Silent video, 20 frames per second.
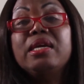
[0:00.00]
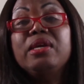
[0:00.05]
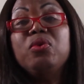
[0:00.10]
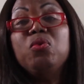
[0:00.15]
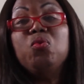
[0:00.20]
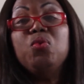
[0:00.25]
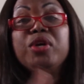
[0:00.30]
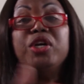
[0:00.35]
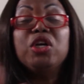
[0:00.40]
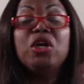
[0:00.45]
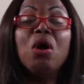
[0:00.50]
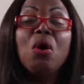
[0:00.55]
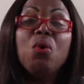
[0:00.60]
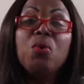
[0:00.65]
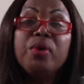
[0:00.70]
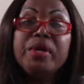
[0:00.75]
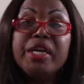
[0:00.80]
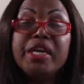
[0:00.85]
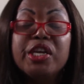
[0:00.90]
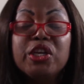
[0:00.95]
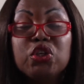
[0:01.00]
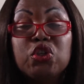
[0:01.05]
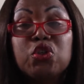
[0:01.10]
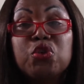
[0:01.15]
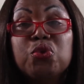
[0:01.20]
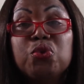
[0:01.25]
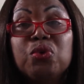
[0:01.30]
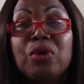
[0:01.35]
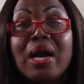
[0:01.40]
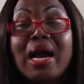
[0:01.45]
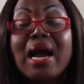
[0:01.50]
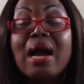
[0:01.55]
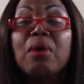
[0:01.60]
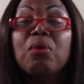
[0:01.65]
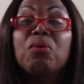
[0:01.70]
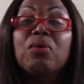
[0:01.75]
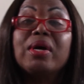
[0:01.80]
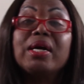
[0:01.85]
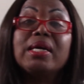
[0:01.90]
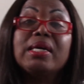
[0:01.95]
we go into
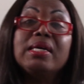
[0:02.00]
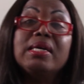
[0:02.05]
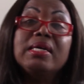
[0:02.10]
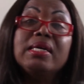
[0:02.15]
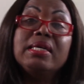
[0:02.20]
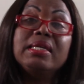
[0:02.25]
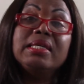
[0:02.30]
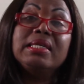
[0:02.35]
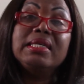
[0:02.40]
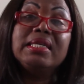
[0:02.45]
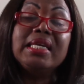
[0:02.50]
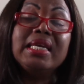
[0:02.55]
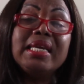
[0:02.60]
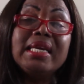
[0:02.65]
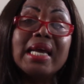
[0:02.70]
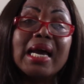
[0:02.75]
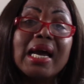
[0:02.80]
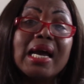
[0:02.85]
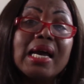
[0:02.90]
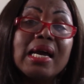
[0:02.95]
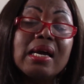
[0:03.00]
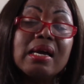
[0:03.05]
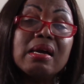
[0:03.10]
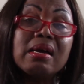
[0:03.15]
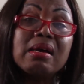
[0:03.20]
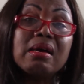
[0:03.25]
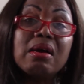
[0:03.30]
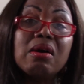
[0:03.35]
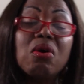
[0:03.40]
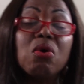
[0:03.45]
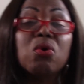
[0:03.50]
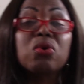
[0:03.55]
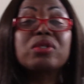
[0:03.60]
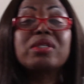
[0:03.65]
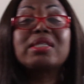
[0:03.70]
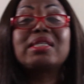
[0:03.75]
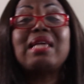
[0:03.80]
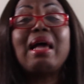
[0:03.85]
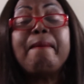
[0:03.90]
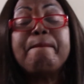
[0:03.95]
our dinner or
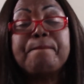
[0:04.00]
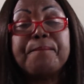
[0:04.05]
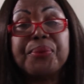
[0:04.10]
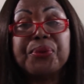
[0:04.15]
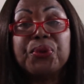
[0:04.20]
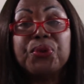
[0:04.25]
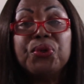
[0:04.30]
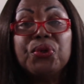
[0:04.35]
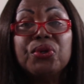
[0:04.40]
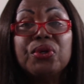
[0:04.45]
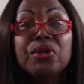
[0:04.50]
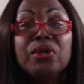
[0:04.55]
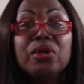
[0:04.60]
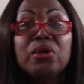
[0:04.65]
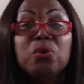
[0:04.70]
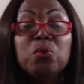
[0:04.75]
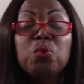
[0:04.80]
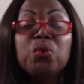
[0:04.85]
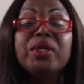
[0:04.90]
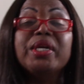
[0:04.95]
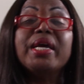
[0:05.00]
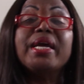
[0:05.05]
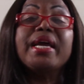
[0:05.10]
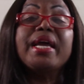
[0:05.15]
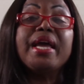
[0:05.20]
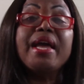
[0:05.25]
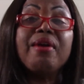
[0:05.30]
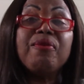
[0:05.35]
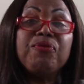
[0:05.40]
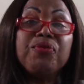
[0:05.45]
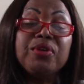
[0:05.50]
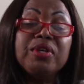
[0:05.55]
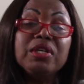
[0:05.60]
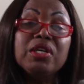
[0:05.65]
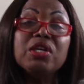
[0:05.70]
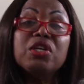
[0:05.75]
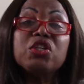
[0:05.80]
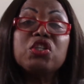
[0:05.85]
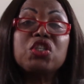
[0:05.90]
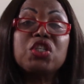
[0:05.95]
supper with the heavy
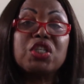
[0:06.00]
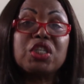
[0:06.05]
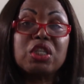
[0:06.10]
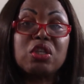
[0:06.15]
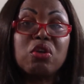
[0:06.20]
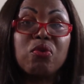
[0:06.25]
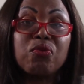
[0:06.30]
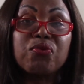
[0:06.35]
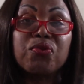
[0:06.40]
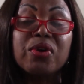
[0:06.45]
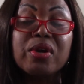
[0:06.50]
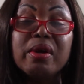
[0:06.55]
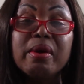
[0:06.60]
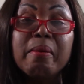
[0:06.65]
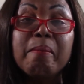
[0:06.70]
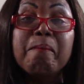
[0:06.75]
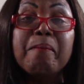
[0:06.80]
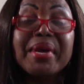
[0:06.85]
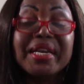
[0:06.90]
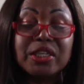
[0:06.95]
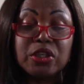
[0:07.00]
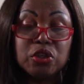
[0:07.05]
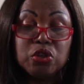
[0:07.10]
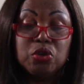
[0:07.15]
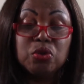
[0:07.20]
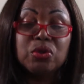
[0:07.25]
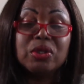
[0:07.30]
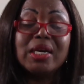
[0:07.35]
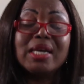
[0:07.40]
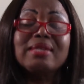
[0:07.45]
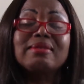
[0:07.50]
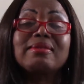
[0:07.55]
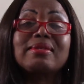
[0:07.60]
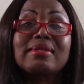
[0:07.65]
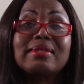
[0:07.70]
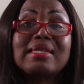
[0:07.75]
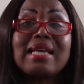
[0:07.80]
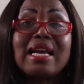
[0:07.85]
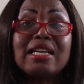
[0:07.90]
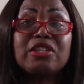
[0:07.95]
stuff. But you can
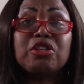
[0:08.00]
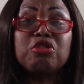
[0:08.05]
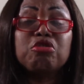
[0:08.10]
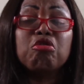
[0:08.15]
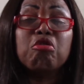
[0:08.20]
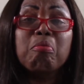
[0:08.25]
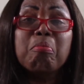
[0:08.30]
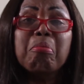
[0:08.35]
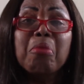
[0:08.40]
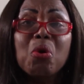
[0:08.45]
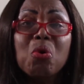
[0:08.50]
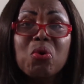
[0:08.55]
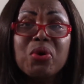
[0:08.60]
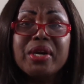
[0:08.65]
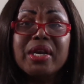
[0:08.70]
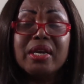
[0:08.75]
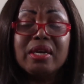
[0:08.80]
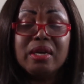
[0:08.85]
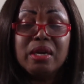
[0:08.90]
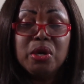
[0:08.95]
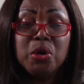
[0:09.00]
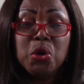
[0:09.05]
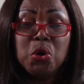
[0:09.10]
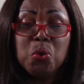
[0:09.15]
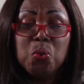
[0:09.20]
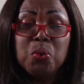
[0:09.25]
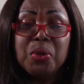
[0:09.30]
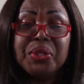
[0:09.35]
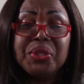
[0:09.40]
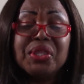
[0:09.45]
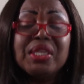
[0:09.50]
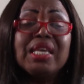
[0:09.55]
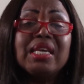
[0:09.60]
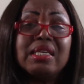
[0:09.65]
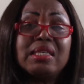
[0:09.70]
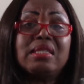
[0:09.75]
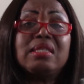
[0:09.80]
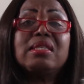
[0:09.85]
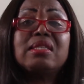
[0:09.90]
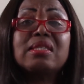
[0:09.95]
start your morning with
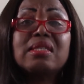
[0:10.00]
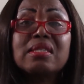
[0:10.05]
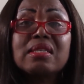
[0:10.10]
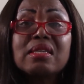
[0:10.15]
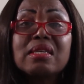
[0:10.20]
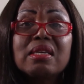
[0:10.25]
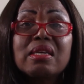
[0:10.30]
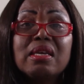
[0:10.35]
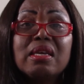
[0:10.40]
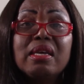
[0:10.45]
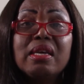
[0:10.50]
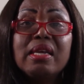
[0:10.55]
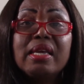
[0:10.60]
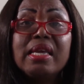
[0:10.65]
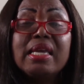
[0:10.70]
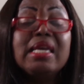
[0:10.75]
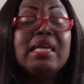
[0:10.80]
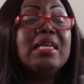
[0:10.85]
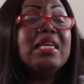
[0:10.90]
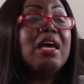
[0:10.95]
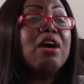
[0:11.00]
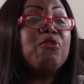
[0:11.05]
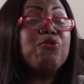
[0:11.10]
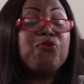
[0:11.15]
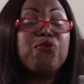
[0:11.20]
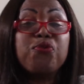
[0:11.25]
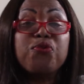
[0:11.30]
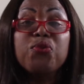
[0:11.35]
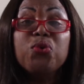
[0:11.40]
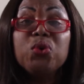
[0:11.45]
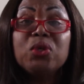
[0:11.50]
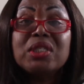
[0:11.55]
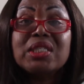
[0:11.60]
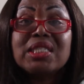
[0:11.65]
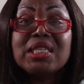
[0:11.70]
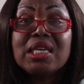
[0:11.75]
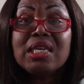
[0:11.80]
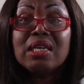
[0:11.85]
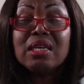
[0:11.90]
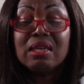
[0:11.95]
this, either
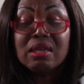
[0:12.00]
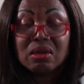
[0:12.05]
fruity